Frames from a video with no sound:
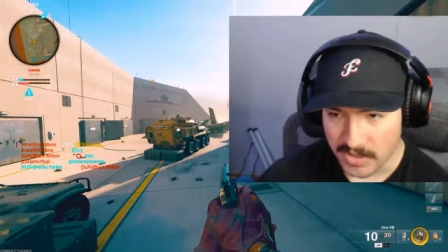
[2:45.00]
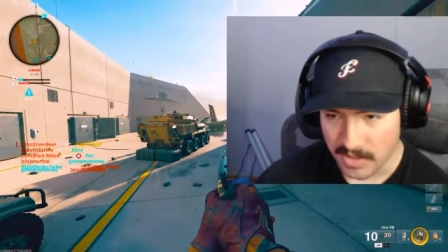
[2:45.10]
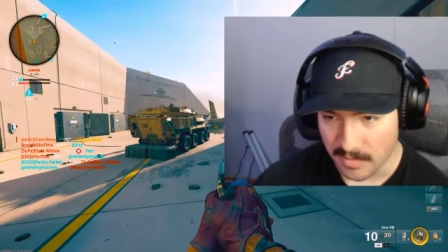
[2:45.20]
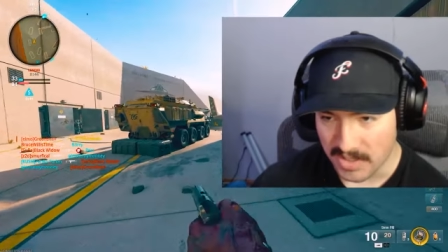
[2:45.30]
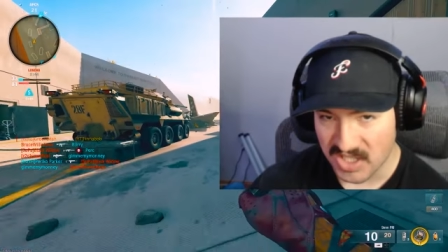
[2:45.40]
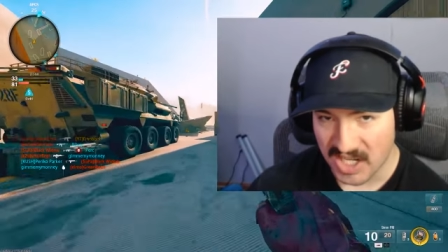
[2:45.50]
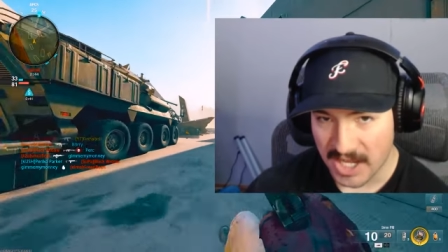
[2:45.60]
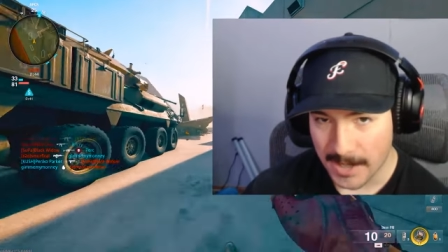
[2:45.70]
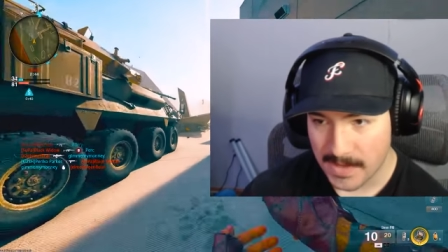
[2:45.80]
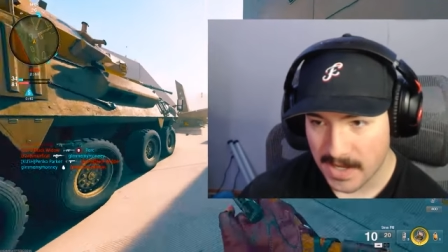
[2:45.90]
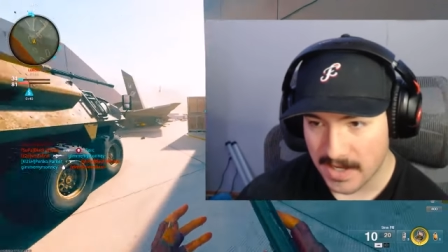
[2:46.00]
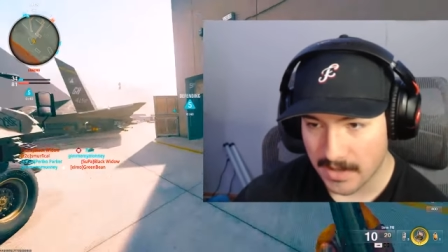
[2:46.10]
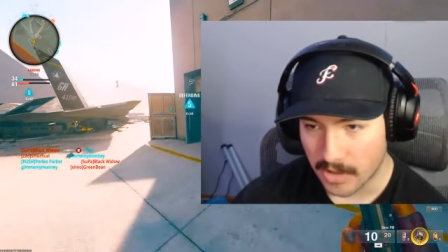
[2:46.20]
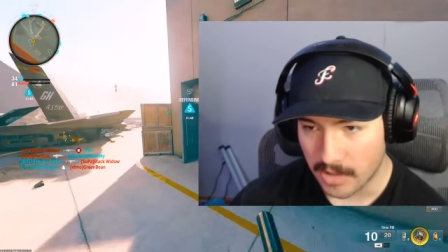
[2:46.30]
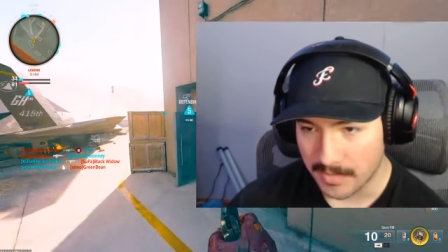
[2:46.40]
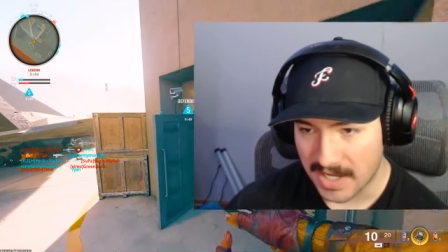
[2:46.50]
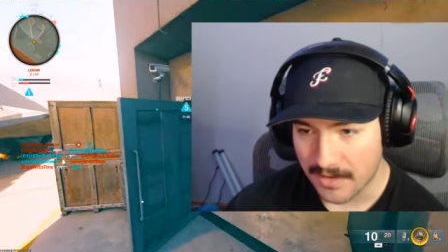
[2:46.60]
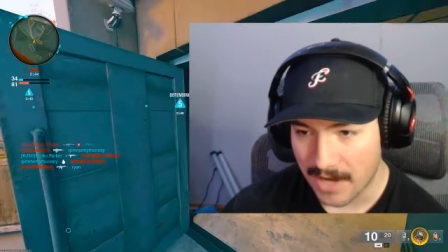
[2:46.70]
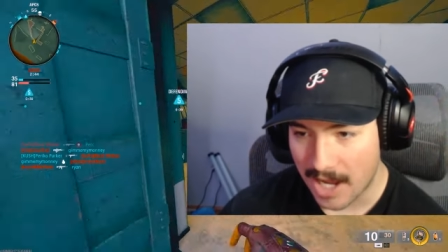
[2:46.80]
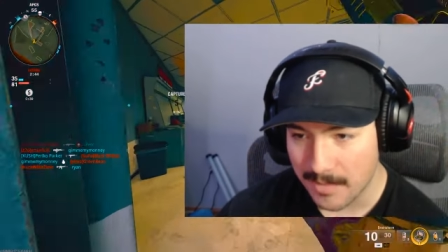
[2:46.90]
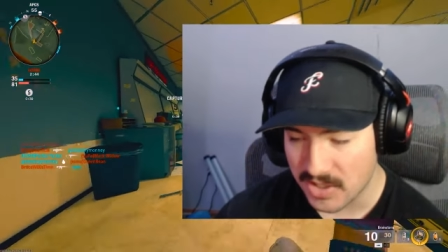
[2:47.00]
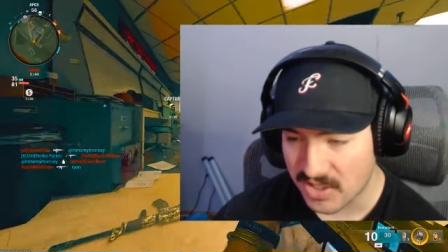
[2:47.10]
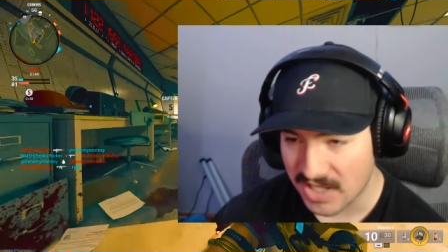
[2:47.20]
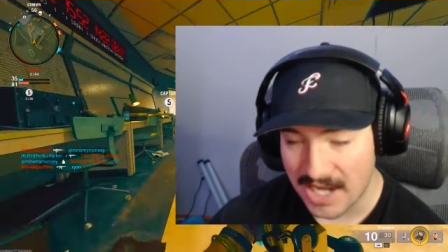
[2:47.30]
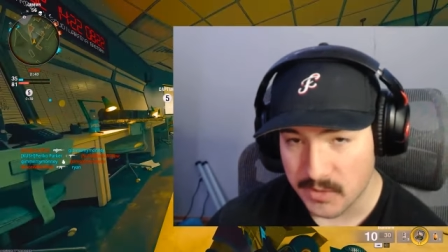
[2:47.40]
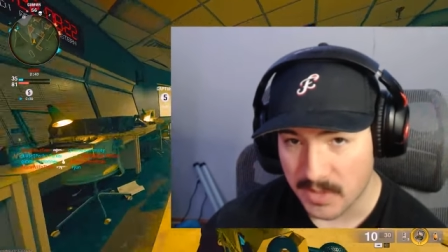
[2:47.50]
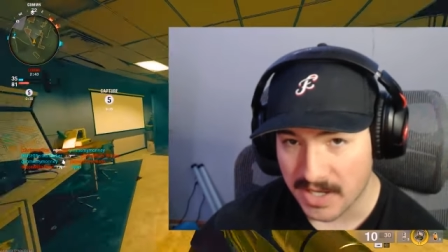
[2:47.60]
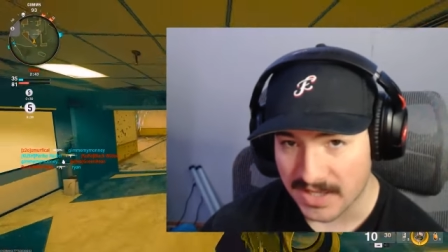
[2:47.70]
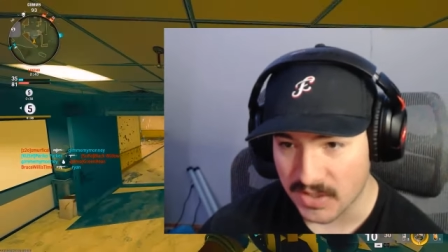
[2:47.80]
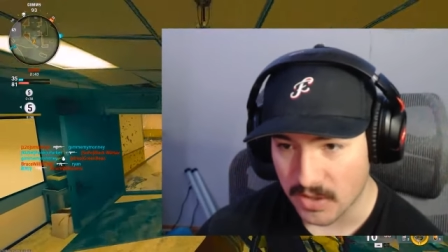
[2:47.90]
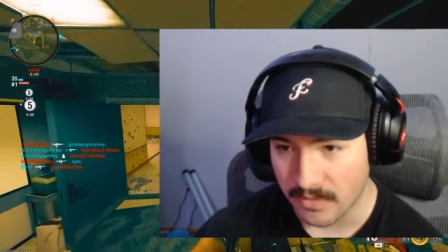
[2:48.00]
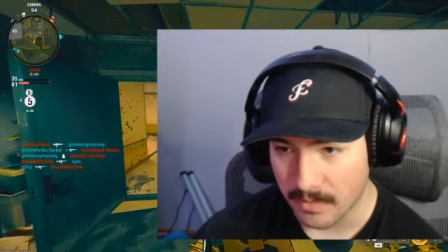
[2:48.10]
so much today. I need to calm down. I'm just, I just want to get this over